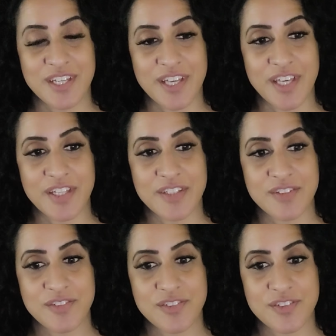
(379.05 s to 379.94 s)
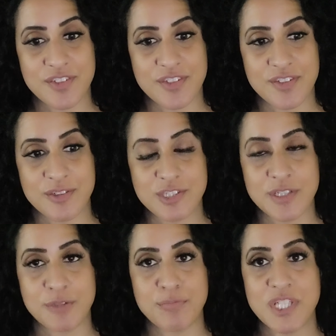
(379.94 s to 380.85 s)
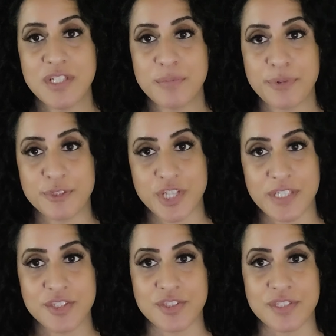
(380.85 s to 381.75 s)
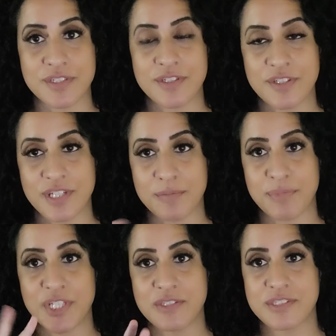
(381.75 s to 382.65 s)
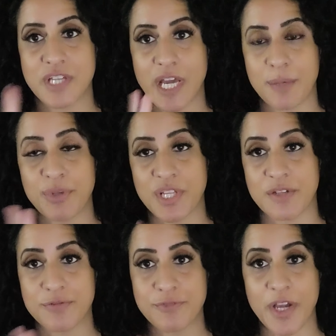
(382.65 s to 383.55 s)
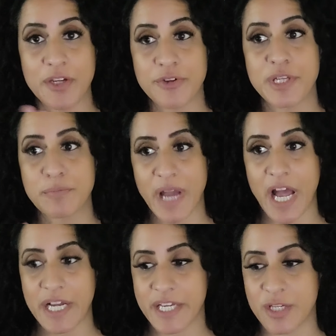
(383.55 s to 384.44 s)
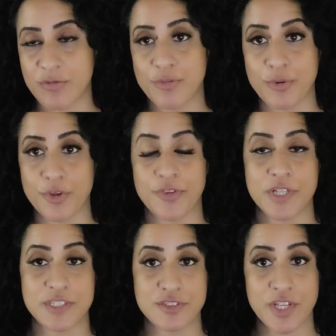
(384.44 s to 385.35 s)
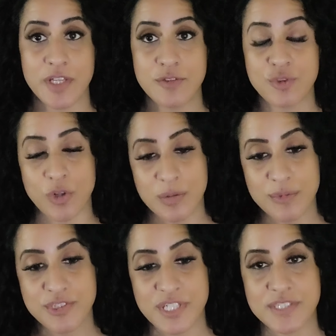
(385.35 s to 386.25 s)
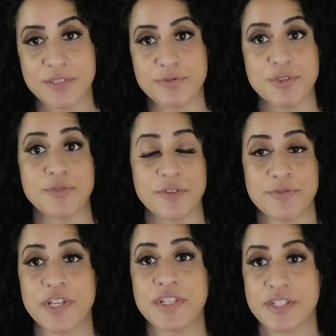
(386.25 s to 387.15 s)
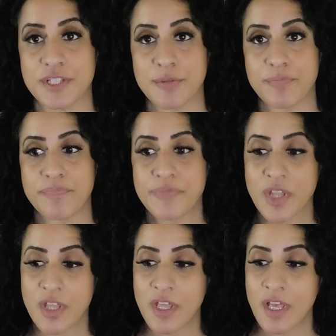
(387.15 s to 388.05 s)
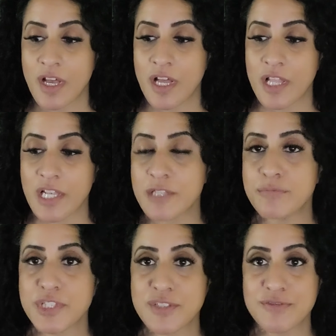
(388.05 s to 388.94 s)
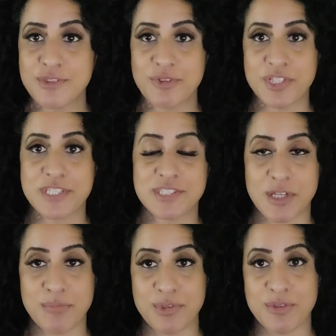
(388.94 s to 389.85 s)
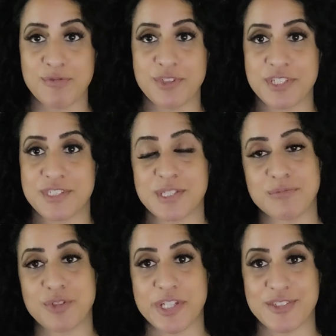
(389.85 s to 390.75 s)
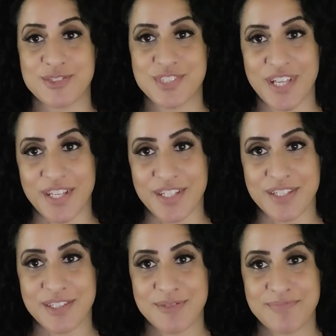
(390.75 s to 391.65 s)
And there's an immediate projection that begins to happen and a firing back and forth exchange, almost as if you've offended them. Let me give you an example of what it is I'm trying to say.